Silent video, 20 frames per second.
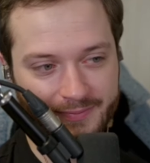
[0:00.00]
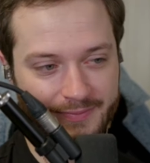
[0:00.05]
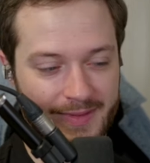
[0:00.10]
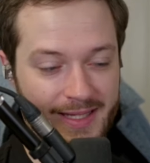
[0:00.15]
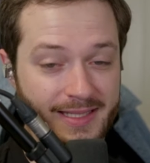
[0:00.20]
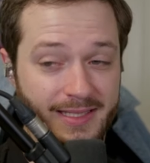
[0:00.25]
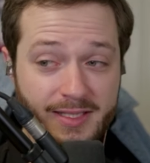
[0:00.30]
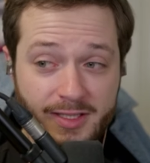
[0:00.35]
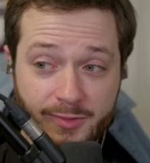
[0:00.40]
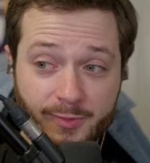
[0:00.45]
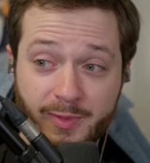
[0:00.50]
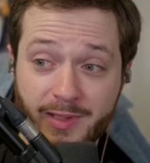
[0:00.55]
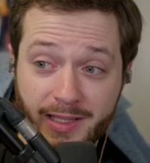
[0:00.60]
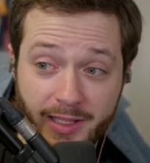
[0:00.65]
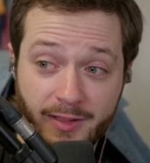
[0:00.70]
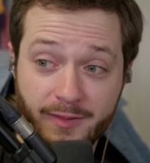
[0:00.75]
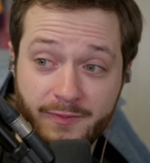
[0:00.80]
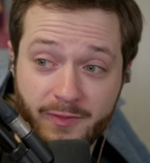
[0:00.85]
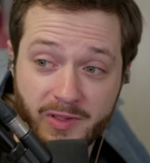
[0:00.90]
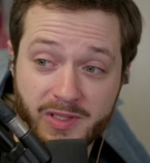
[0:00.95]
this is a
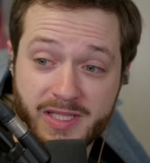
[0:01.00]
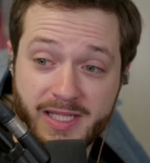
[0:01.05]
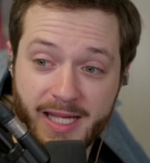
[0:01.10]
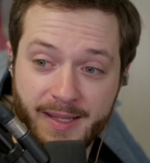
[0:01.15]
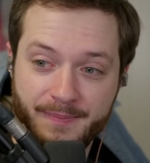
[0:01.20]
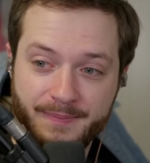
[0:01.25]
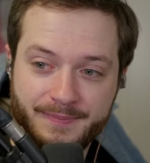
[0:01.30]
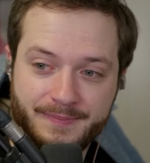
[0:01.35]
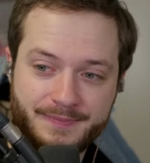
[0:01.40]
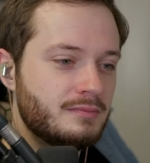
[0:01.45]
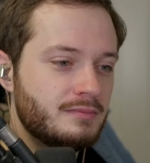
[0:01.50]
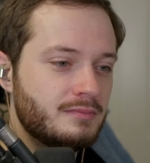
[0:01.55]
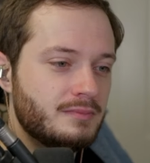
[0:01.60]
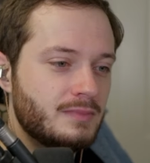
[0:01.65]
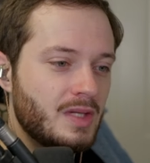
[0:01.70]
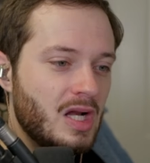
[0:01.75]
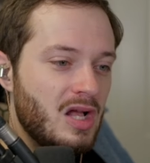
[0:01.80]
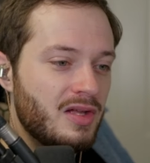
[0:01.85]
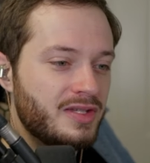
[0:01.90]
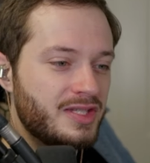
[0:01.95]
really good first step.
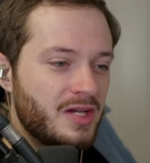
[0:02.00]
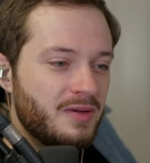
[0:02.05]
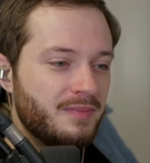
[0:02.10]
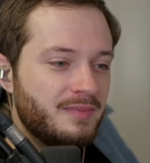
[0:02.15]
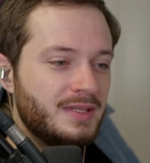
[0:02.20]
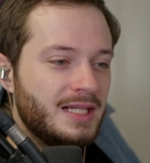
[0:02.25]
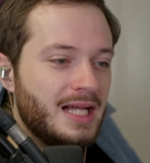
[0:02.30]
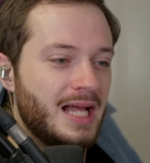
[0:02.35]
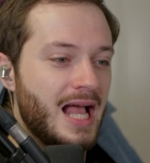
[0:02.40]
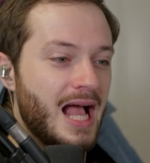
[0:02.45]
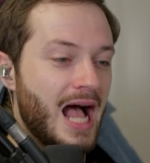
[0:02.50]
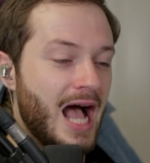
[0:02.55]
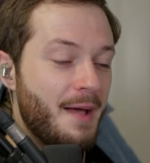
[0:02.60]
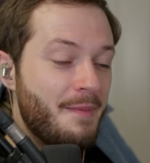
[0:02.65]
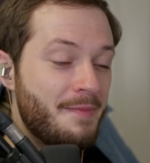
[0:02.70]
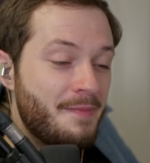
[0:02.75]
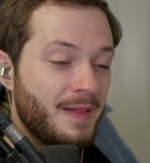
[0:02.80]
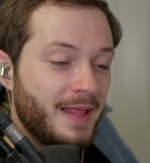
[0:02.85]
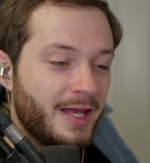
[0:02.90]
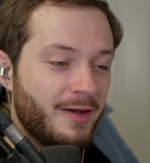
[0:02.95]
Also, I've
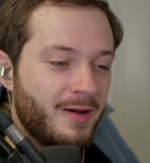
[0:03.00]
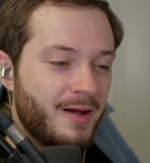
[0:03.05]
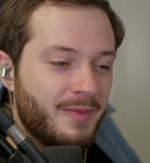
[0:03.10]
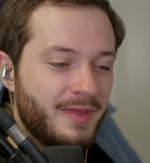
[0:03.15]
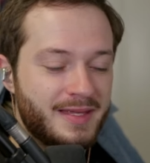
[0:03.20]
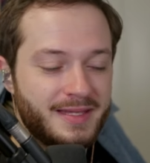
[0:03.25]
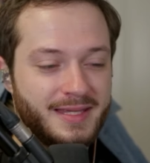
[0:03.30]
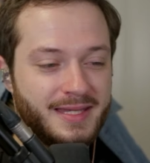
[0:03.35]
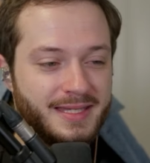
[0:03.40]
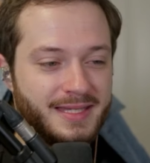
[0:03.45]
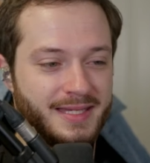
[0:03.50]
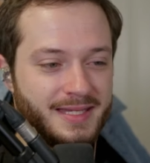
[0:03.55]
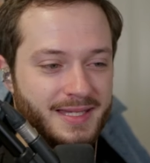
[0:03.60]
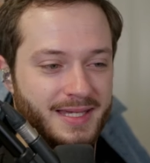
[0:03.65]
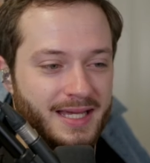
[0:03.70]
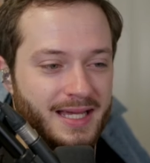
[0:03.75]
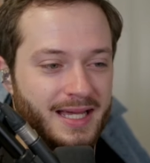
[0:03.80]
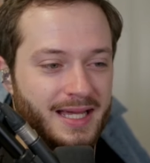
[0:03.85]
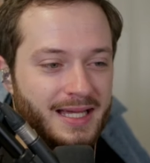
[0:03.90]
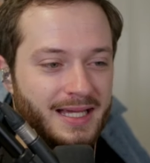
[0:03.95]
been playing around with this. This is,
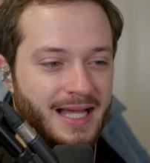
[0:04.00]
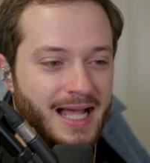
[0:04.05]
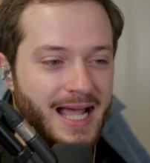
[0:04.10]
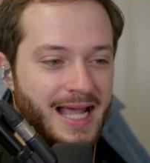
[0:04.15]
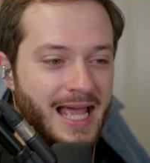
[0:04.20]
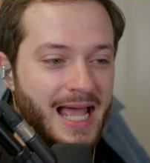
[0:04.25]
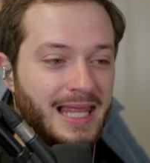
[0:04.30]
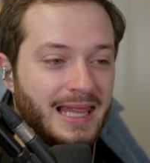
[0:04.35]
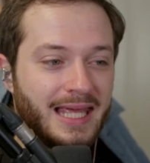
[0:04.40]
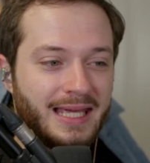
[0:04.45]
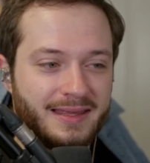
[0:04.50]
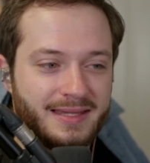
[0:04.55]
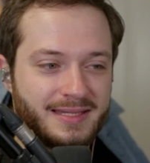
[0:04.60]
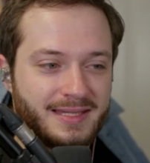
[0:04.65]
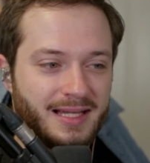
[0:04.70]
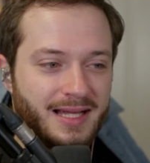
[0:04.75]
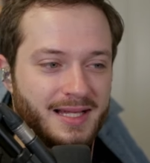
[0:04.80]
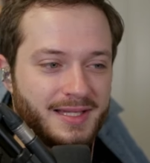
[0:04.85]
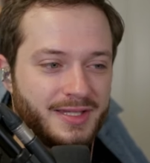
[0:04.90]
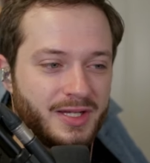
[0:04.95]
uh, I, I like this
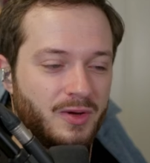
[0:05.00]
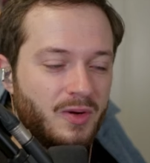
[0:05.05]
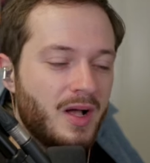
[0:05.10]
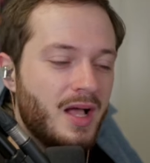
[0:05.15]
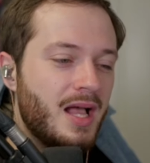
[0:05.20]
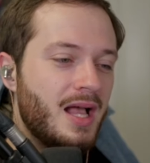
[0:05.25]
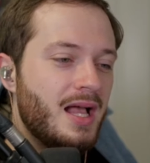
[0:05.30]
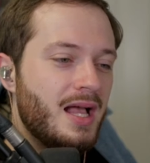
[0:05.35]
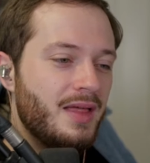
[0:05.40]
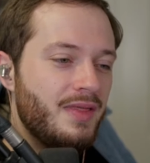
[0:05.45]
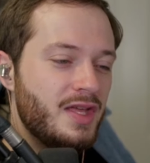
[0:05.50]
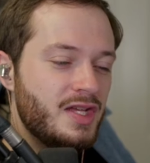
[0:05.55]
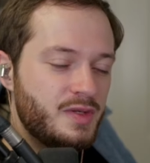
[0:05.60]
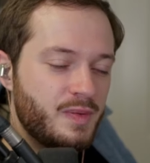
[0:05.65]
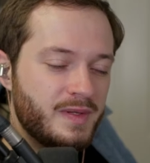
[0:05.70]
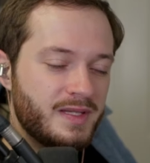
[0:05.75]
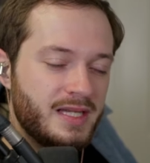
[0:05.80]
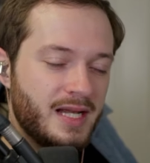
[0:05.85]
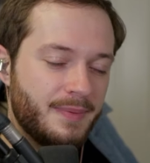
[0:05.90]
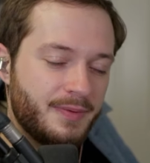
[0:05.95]
a lot. So this
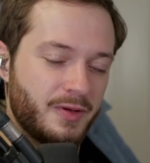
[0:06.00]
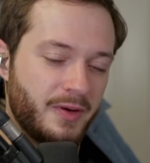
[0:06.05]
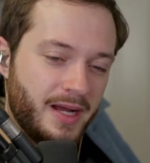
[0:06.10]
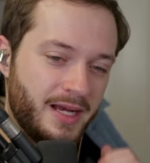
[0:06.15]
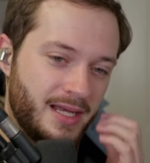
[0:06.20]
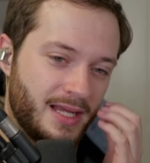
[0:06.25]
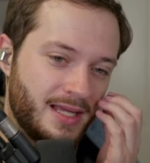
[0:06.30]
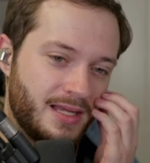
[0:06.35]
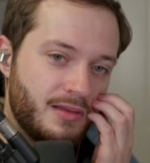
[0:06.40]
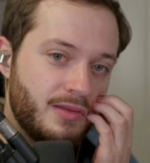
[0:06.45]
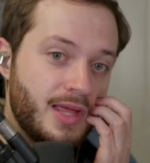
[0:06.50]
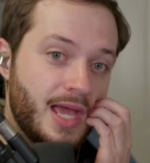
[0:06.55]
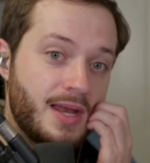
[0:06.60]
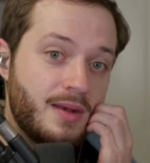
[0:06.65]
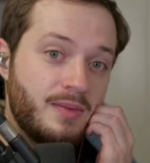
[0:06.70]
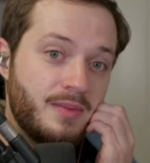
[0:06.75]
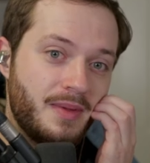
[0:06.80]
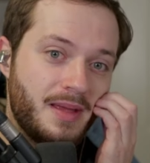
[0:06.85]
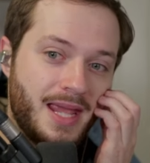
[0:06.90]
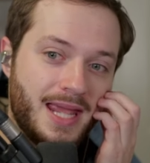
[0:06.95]
was an upgrade
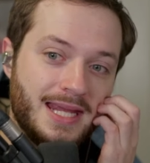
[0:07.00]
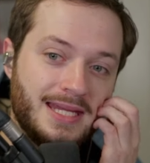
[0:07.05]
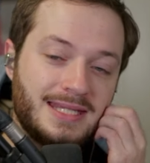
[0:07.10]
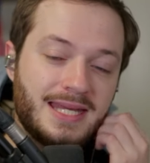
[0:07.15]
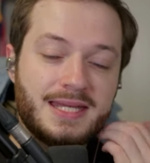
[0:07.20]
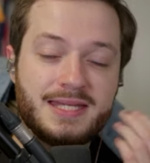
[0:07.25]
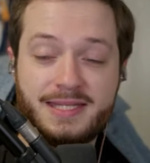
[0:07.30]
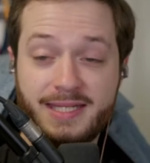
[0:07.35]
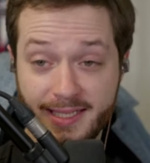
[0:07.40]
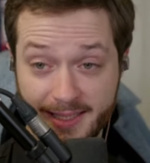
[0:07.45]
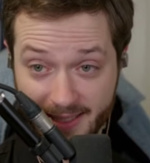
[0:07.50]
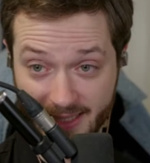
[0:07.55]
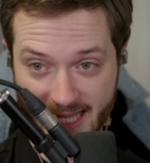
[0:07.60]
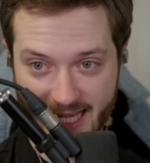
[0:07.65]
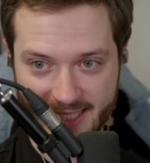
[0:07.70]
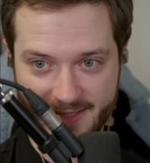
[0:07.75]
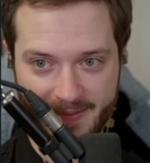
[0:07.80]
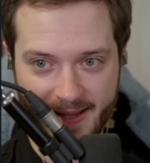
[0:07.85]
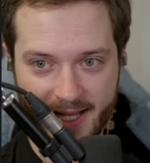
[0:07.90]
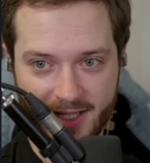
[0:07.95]
that existed
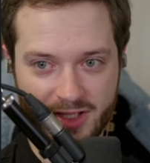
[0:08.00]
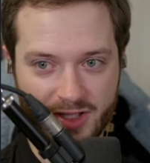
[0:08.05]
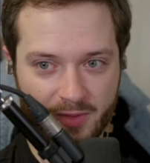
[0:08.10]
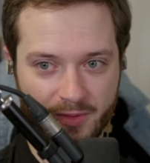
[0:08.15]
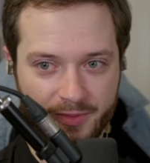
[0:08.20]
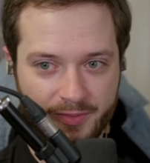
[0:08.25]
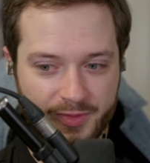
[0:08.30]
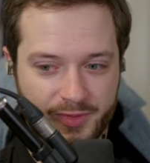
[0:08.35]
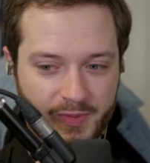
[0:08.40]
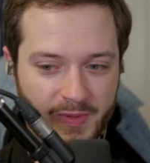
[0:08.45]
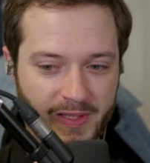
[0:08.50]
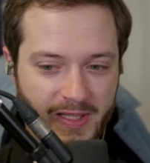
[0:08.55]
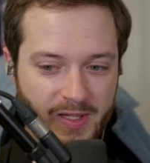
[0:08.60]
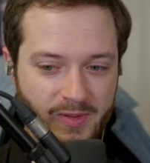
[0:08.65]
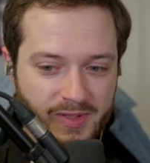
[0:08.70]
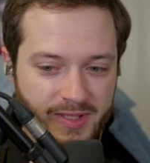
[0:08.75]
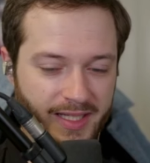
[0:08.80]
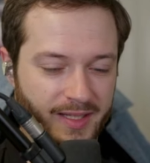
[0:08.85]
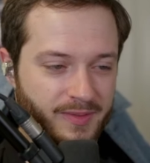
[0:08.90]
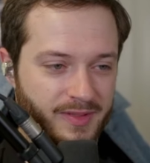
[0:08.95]
last patch. No one was really
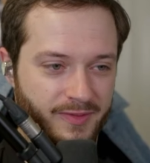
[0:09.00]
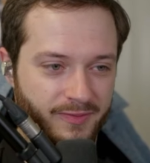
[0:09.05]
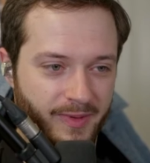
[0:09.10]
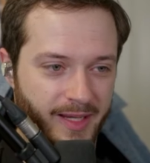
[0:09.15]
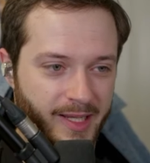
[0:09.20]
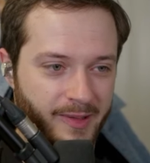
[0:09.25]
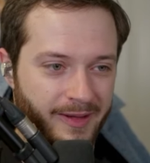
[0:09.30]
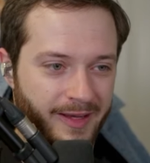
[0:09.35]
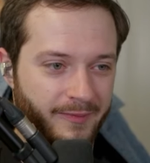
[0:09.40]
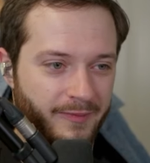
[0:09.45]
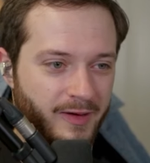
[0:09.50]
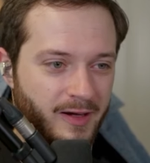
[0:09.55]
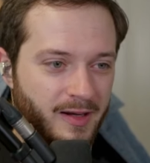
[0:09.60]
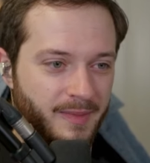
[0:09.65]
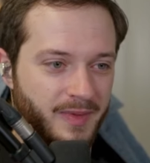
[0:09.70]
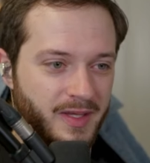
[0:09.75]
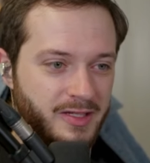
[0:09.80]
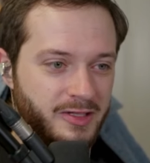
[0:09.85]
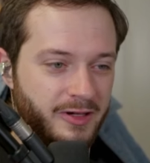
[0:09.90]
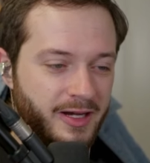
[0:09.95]
using it. It was way, way far
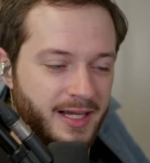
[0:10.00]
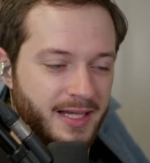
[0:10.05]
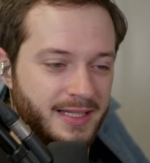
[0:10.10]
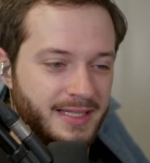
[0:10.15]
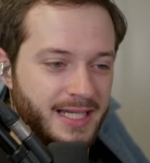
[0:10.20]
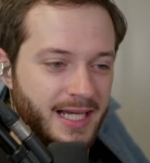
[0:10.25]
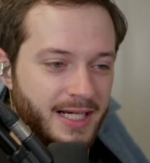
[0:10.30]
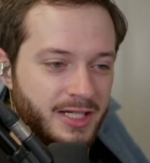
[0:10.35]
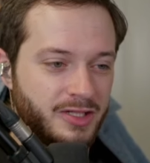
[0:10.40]
up the tech